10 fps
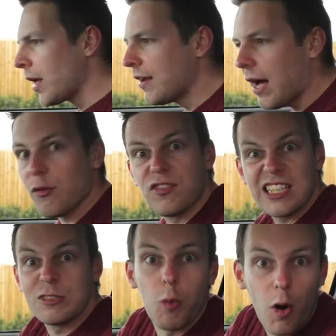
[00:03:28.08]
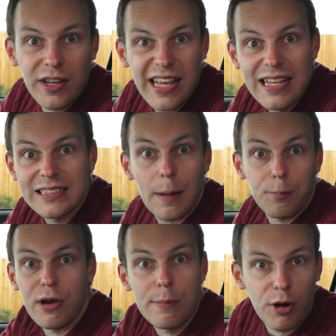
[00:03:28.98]
Now, this one is a
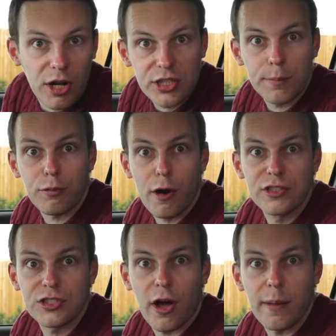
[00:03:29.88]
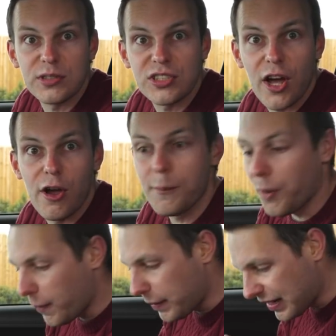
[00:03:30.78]
pre-production prototype, so it
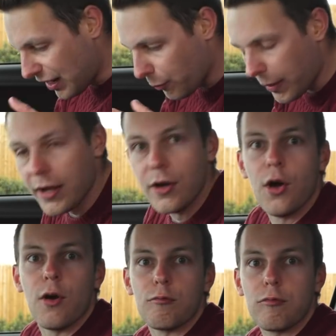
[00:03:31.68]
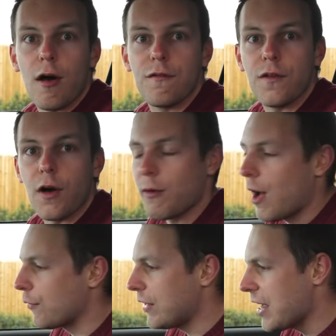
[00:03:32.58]
might be a little bit rough
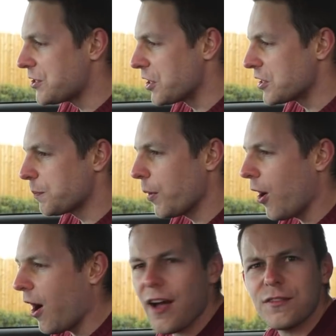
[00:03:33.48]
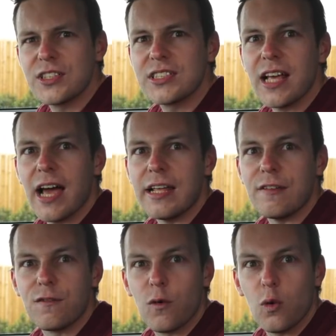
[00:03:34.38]
around the edges, but I have to say,
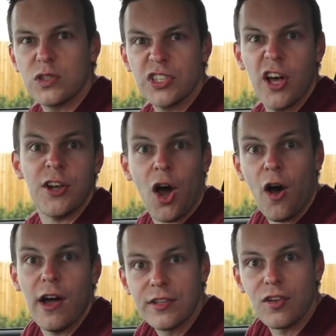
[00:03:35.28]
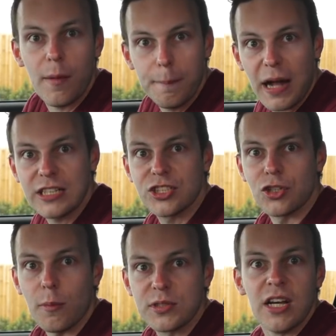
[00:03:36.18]
for certain Hyundai badge
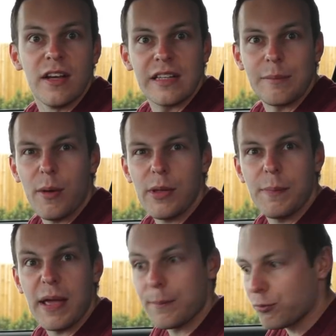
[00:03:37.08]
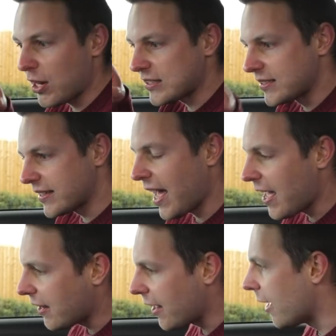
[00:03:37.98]
snobs, they might be a bit impressed to get
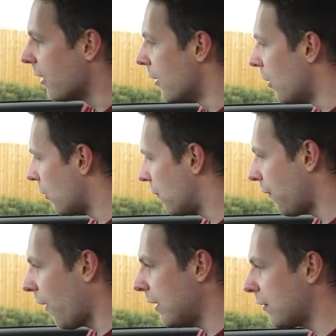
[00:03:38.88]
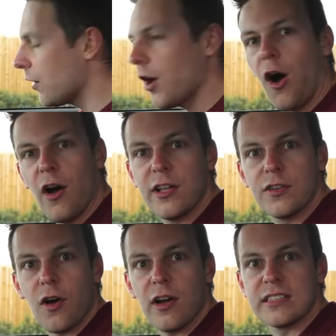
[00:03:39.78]
in here and find that
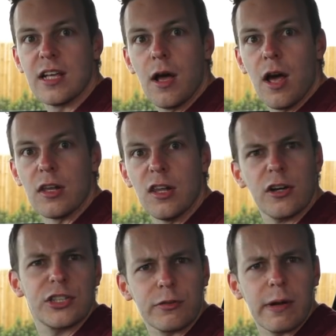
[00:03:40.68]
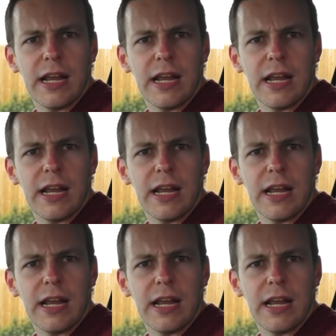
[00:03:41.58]
Hyundai's luxury